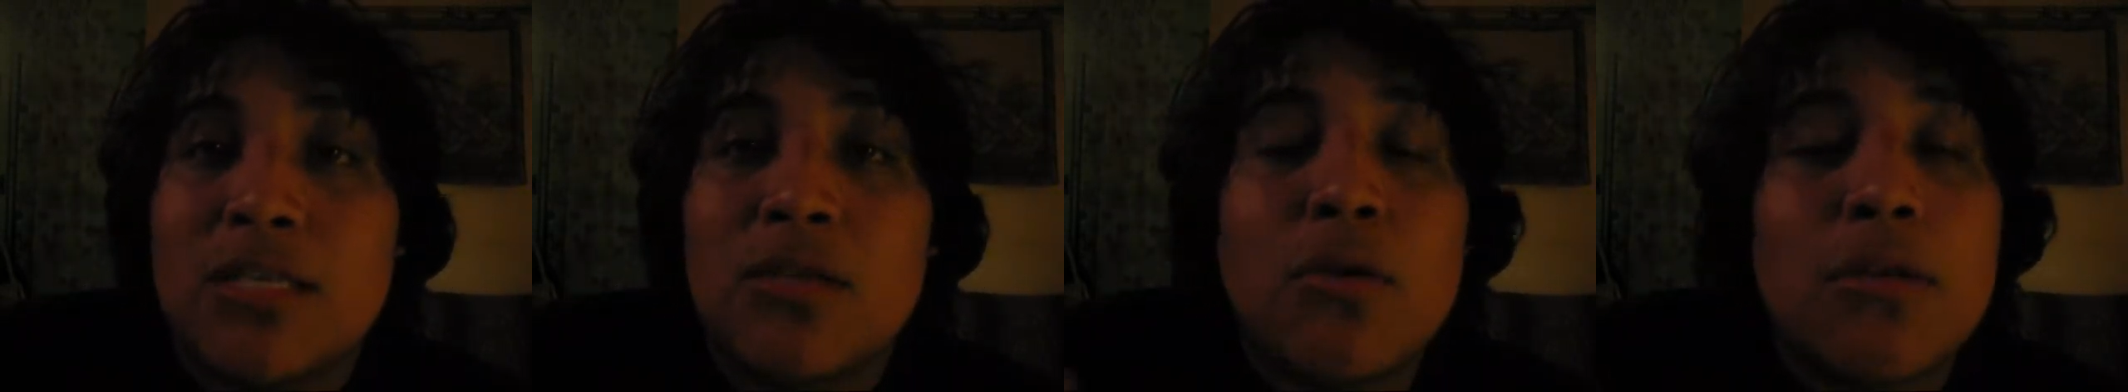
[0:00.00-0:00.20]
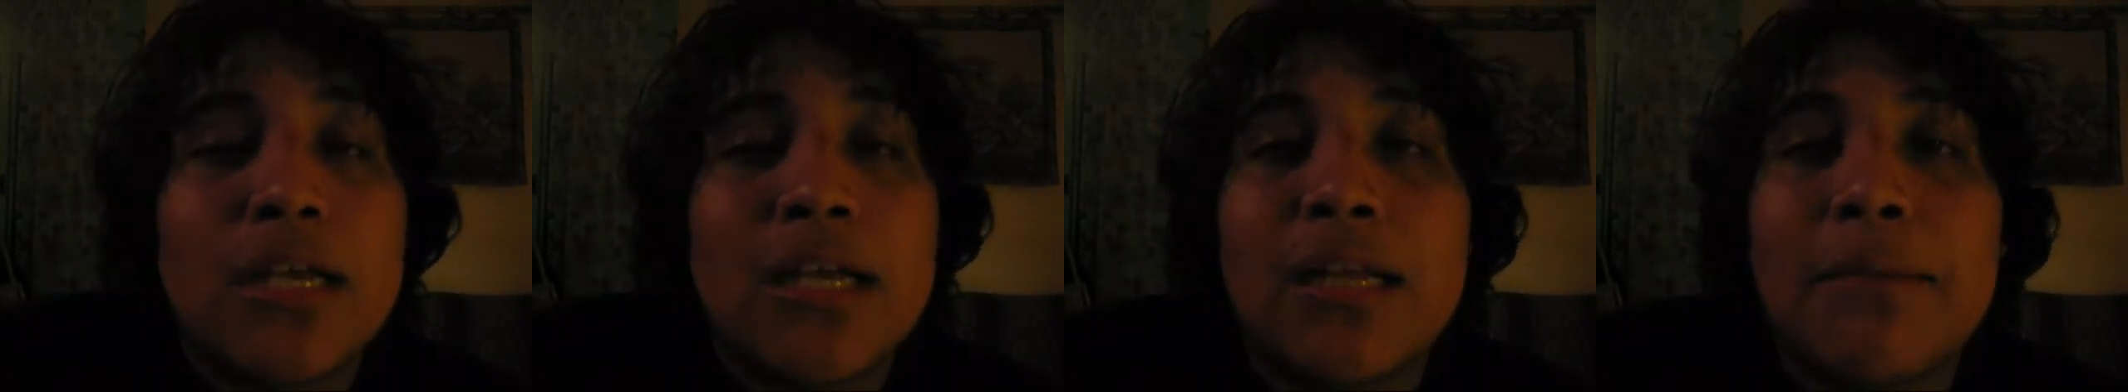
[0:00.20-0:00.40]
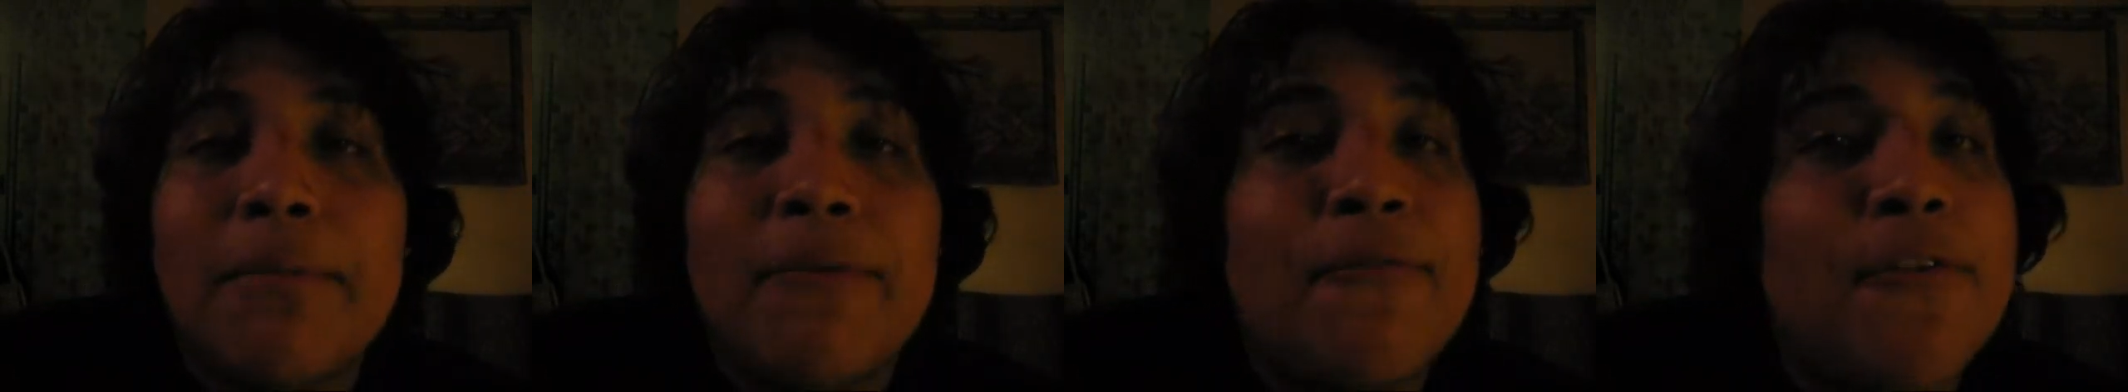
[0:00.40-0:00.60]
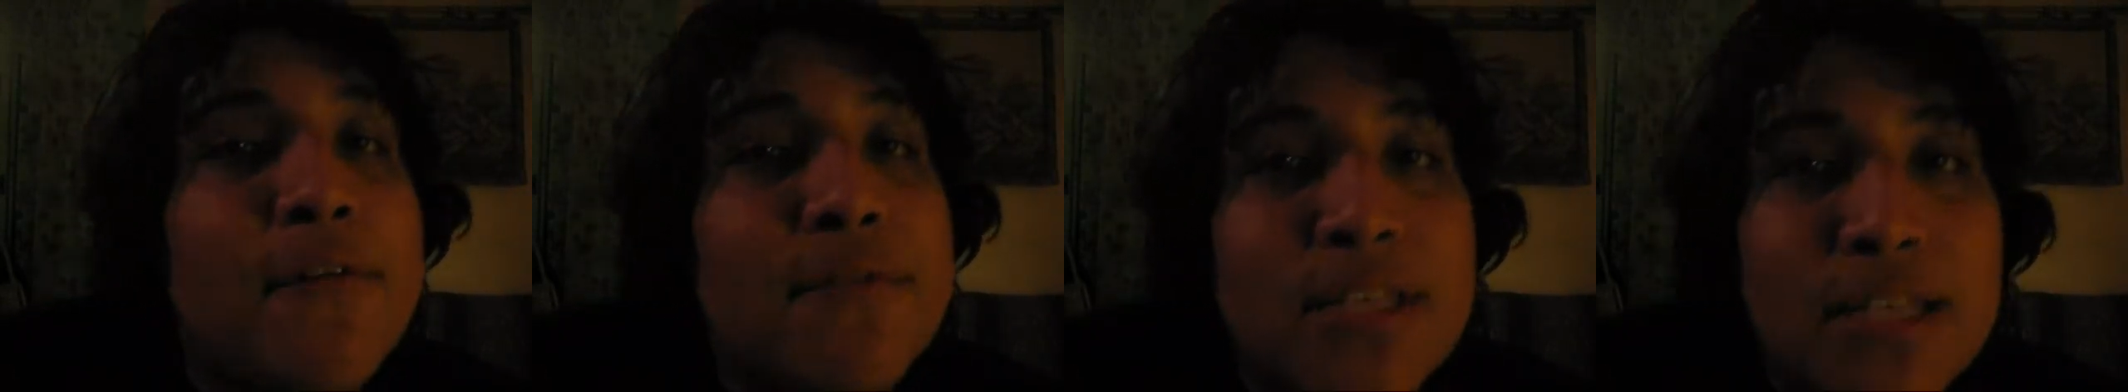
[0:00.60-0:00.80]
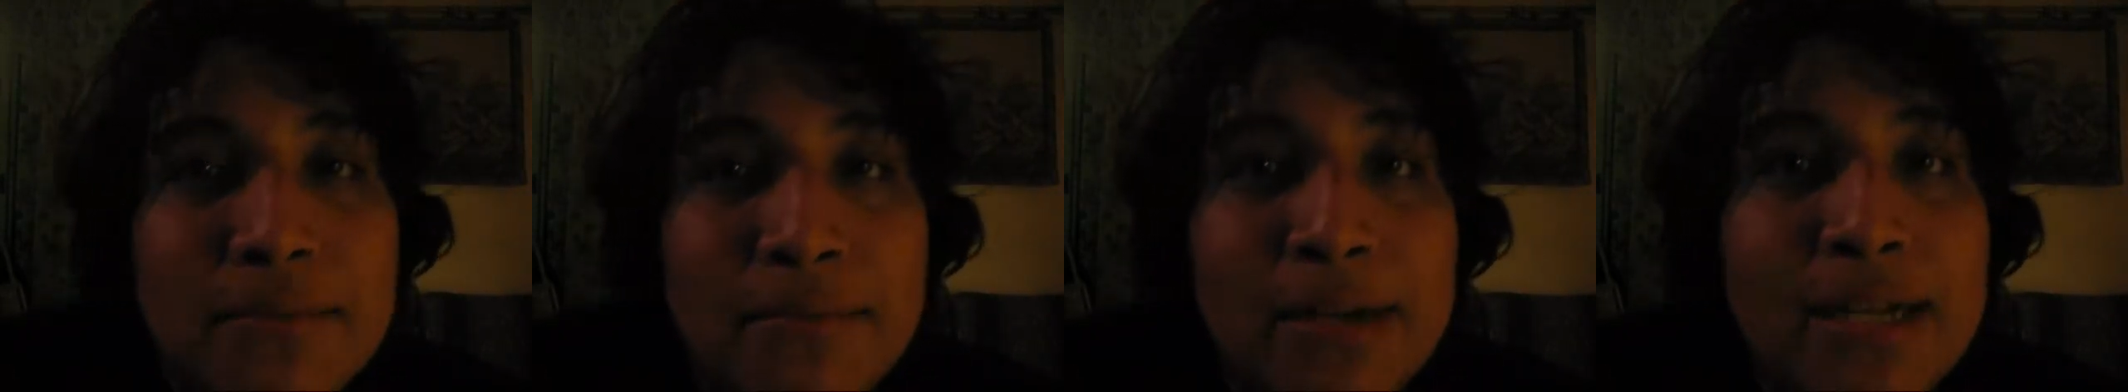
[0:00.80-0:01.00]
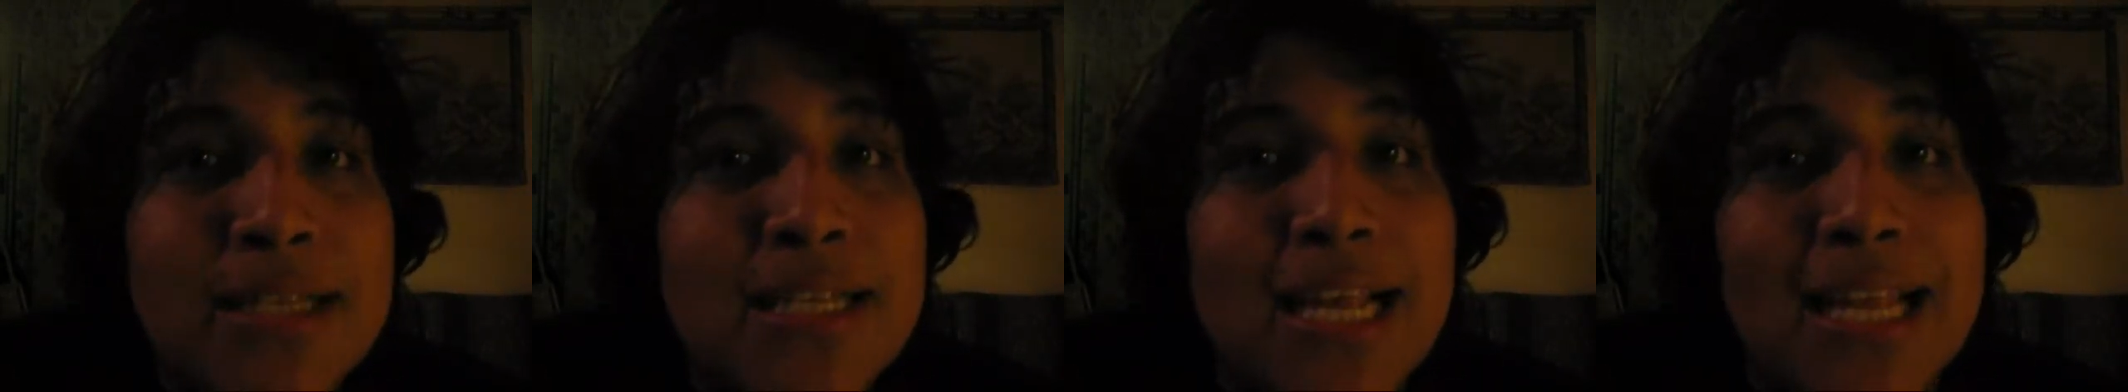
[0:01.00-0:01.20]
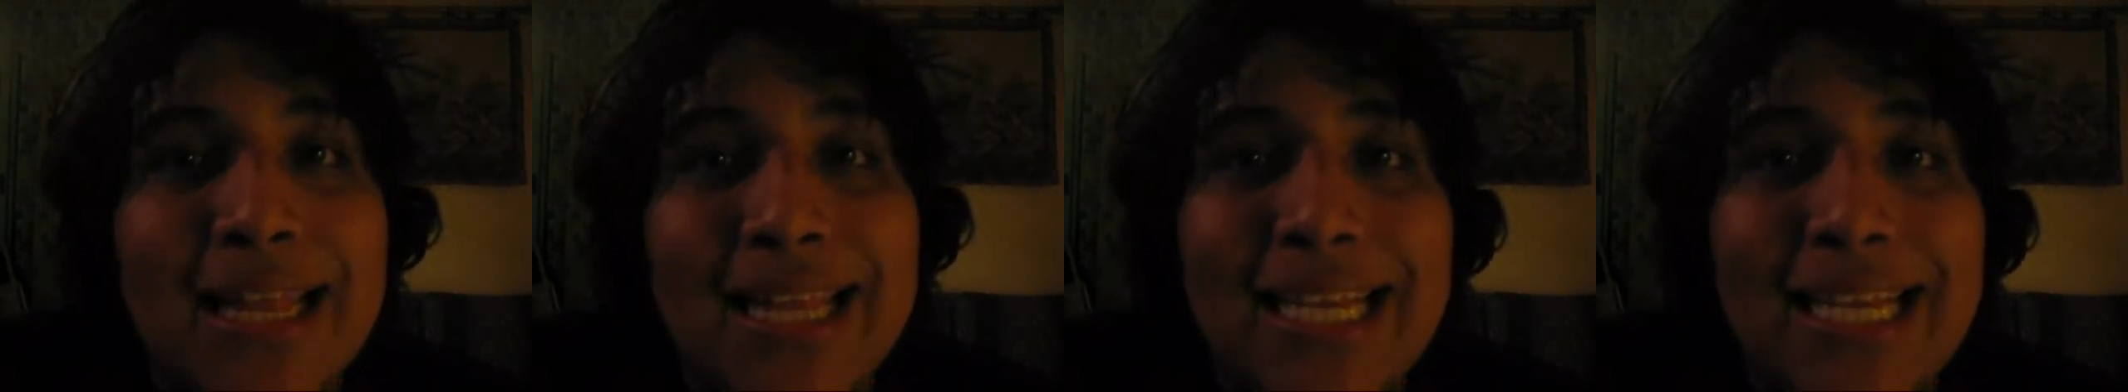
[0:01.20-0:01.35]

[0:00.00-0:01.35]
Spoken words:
It's only gonna be 15 minutes at